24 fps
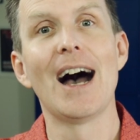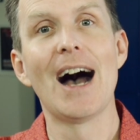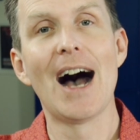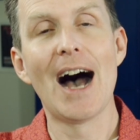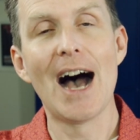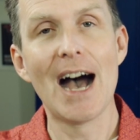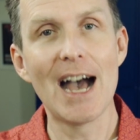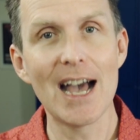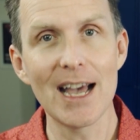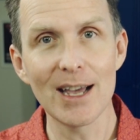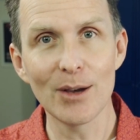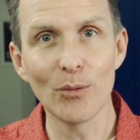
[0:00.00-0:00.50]

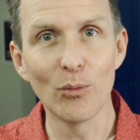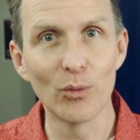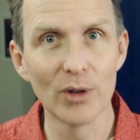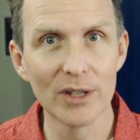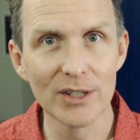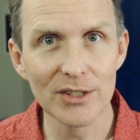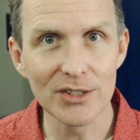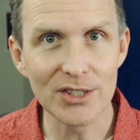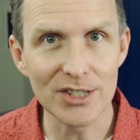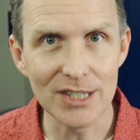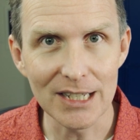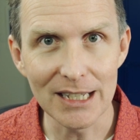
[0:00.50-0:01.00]
I
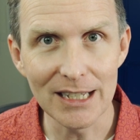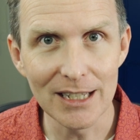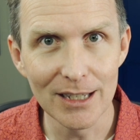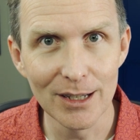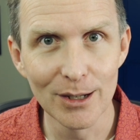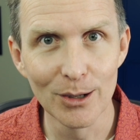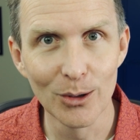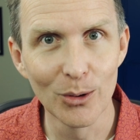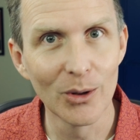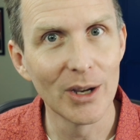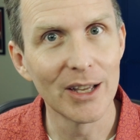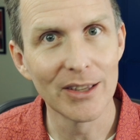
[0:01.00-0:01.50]
will see
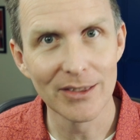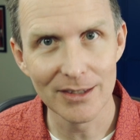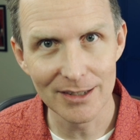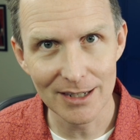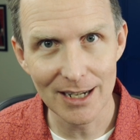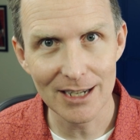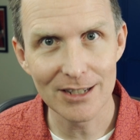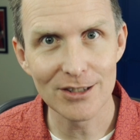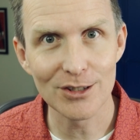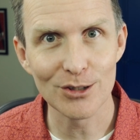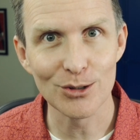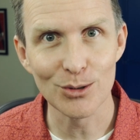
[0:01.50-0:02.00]
you in the
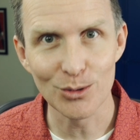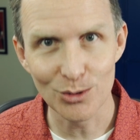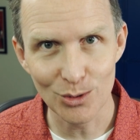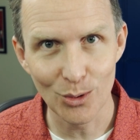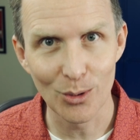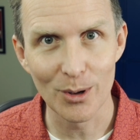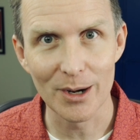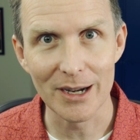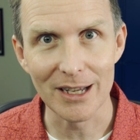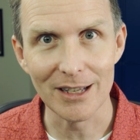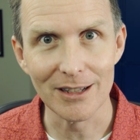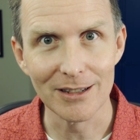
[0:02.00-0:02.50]
next
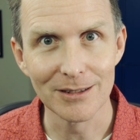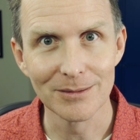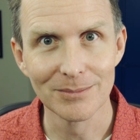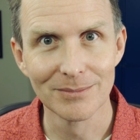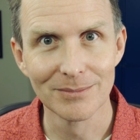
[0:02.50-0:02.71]
tutorial.